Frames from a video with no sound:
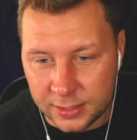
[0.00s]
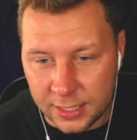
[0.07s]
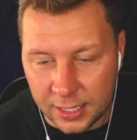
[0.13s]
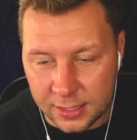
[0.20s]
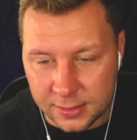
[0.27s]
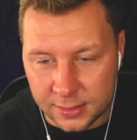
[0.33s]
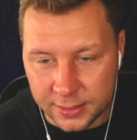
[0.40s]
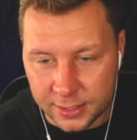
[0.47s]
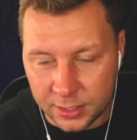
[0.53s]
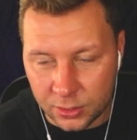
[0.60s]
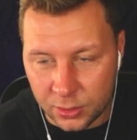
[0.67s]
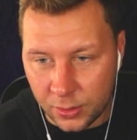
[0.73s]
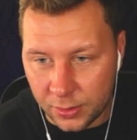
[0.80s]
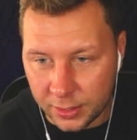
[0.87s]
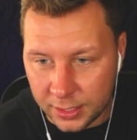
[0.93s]
Godzilla and
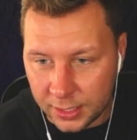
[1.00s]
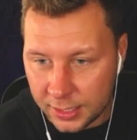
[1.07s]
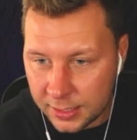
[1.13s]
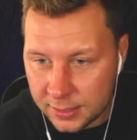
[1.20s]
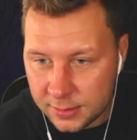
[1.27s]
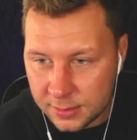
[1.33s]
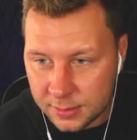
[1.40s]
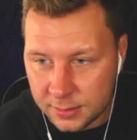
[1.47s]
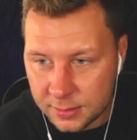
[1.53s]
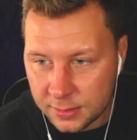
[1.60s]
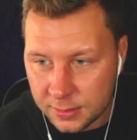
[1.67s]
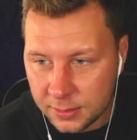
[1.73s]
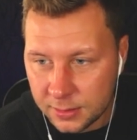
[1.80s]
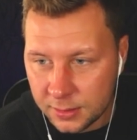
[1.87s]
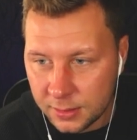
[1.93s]
Kong kiss.
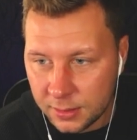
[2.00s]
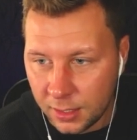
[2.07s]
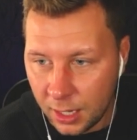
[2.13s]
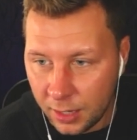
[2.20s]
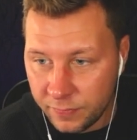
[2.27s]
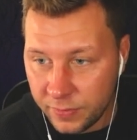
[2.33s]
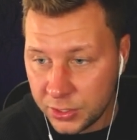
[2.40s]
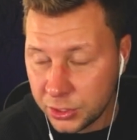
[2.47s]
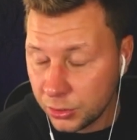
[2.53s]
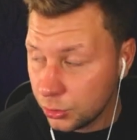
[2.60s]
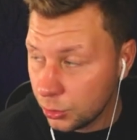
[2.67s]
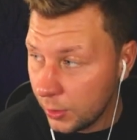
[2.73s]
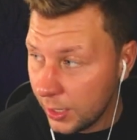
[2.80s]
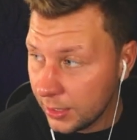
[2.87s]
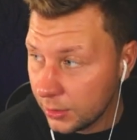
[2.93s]
Official
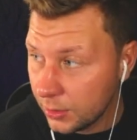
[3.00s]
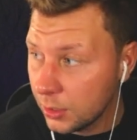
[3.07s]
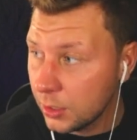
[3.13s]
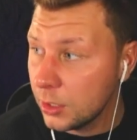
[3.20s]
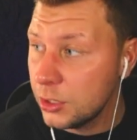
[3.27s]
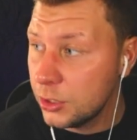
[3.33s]
trailer